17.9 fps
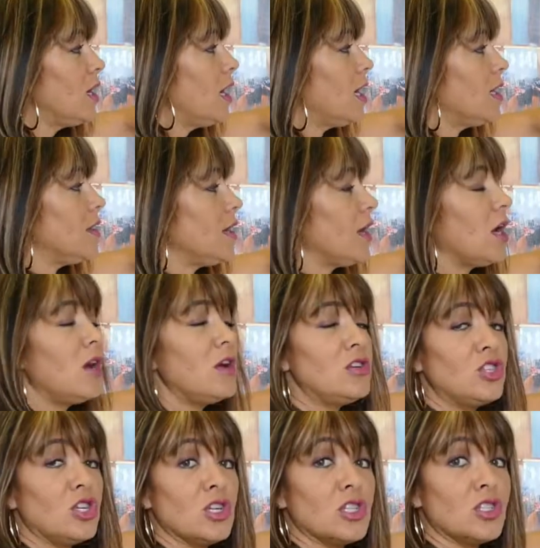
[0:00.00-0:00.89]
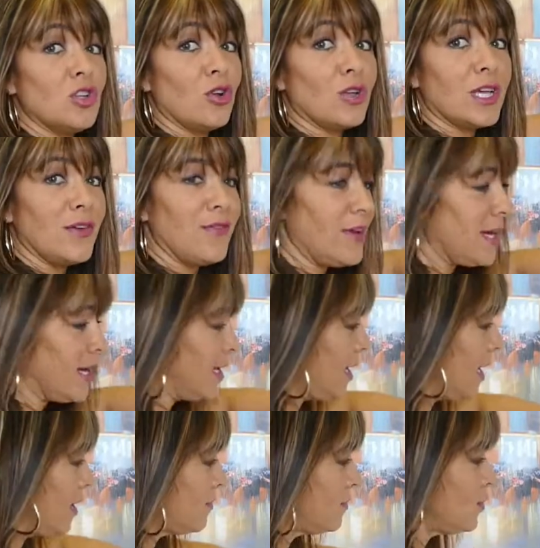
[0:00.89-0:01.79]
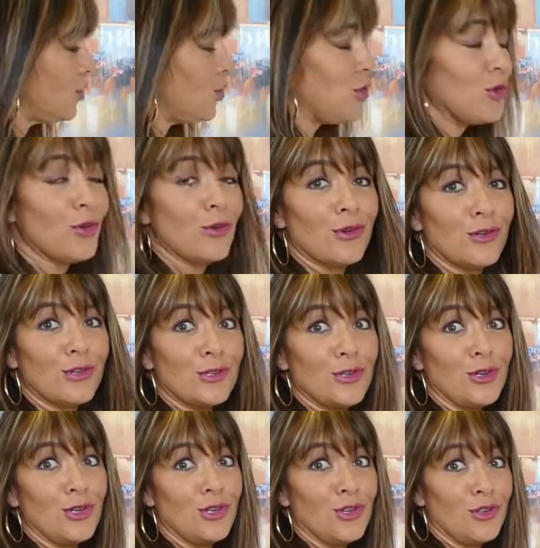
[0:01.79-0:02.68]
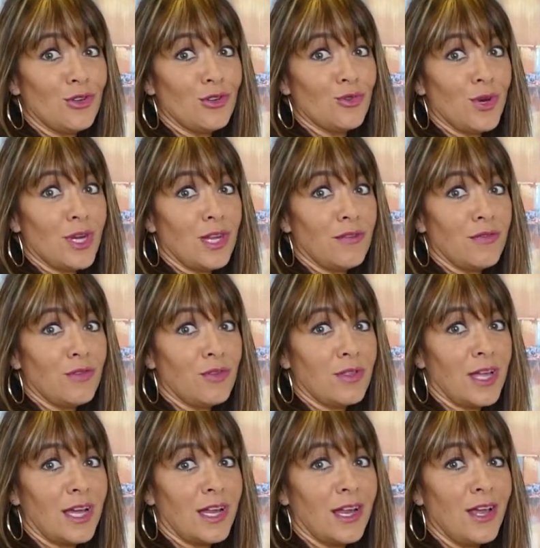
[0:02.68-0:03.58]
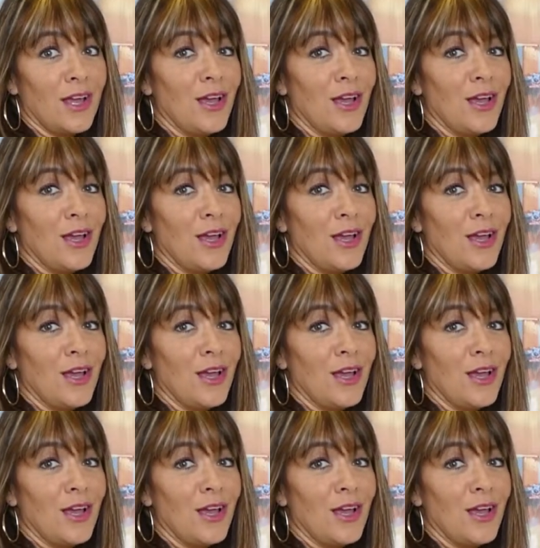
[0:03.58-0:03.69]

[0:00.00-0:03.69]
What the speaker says: And the ocean is not giving enough to you, so you're not ready for that.